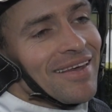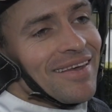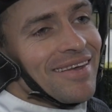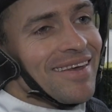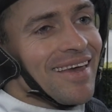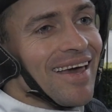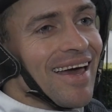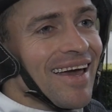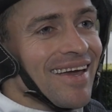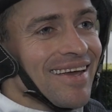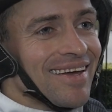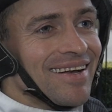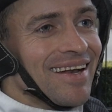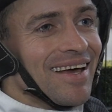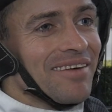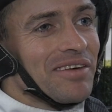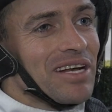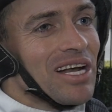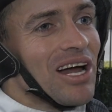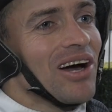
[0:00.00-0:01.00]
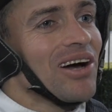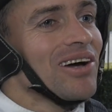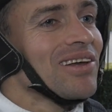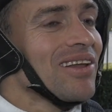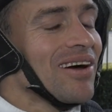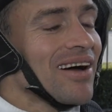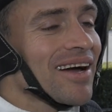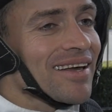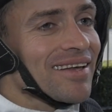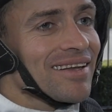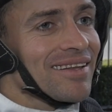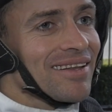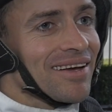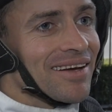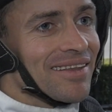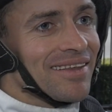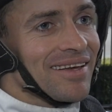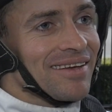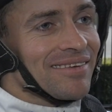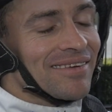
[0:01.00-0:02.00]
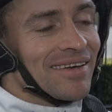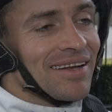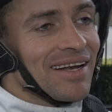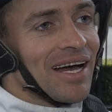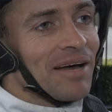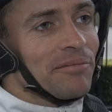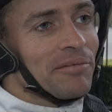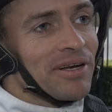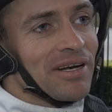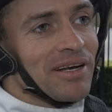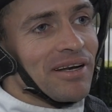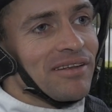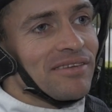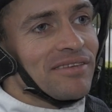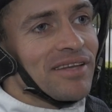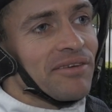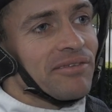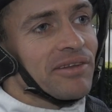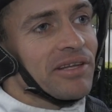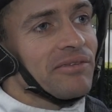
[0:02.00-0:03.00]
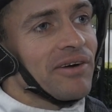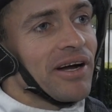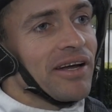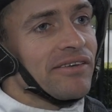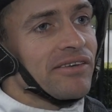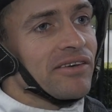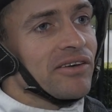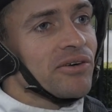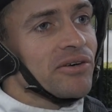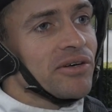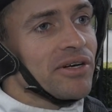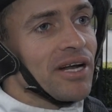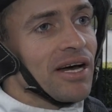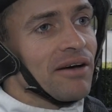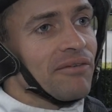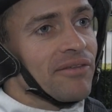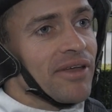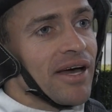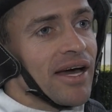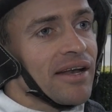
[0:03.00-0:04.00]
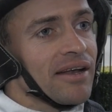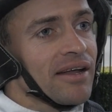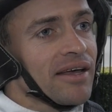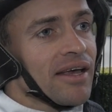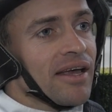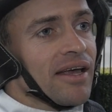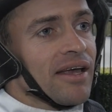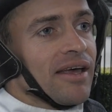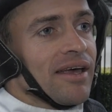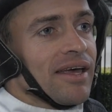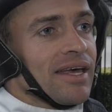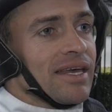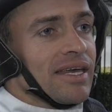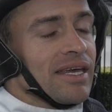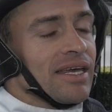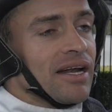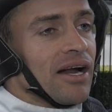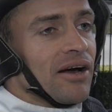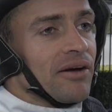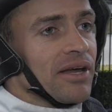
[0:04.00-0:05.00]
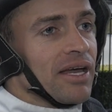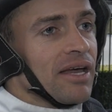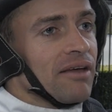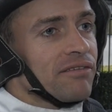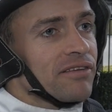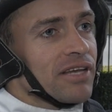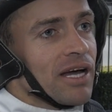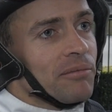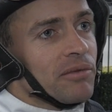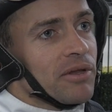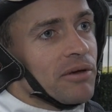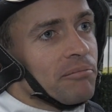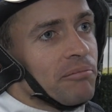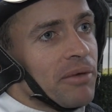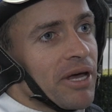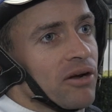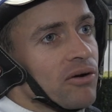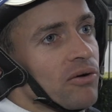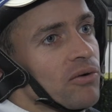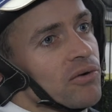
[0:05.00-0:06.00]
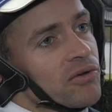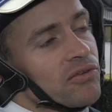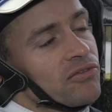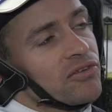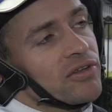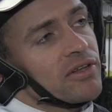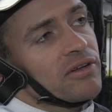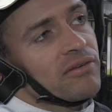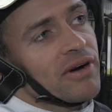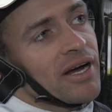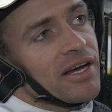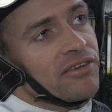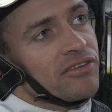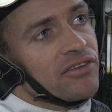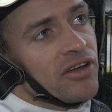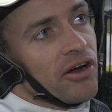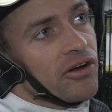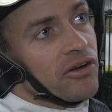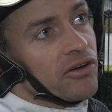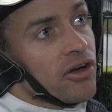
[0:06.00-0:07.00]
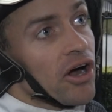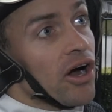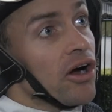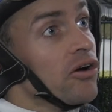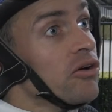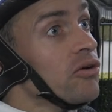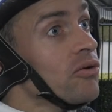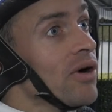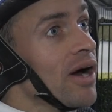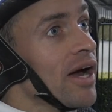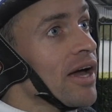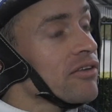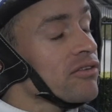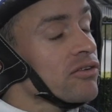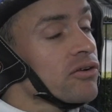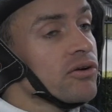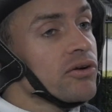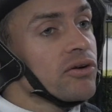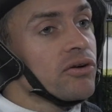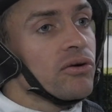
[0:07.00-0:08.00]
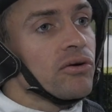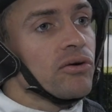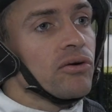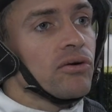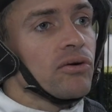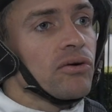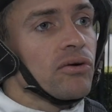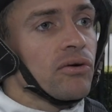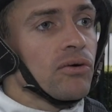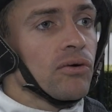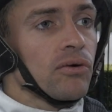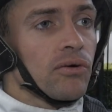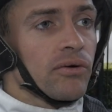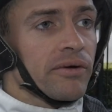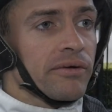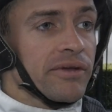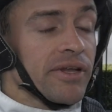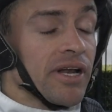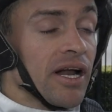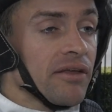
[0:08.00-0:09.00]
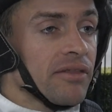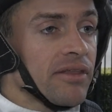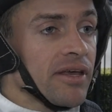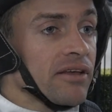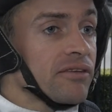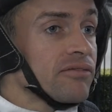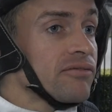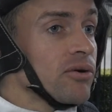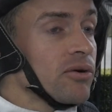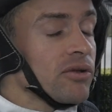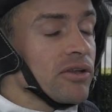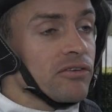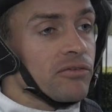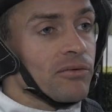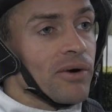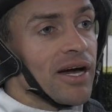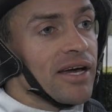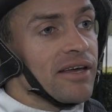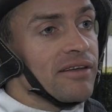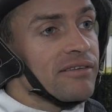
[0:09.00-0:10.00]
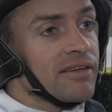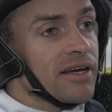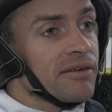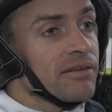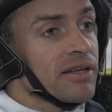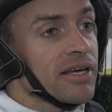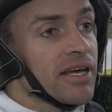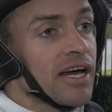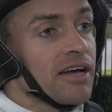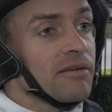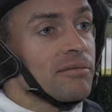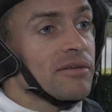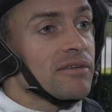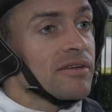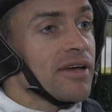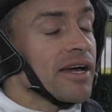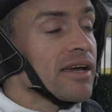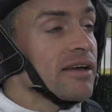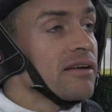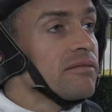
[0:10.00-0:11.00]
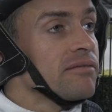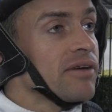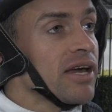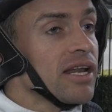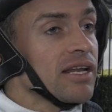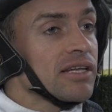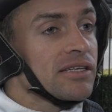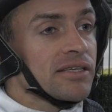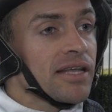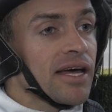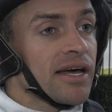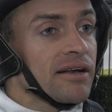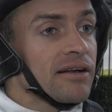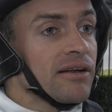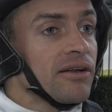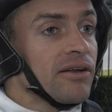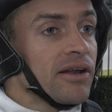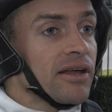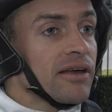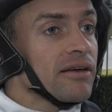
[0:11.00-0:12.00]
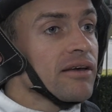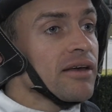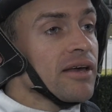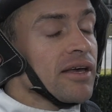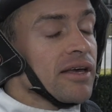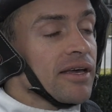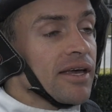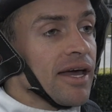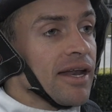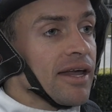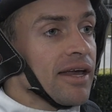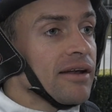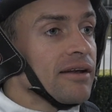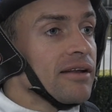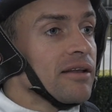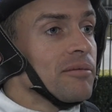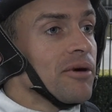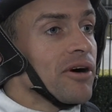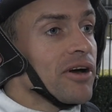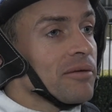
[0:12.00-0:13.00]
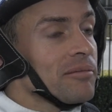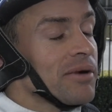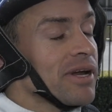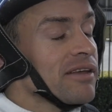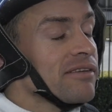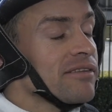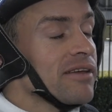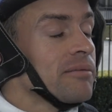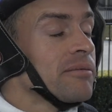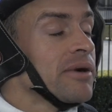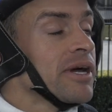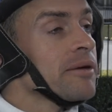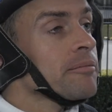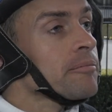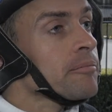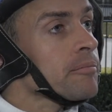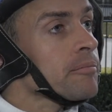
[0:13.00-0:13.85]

Yeah, you never know. Like like things can happen, and he's definitely racing good enough that you know if some of the better horses in the race don't go as good, or or you know things fall his way, he's definitely capable of taking advantage of that and earning, getting into the minor money somewhere.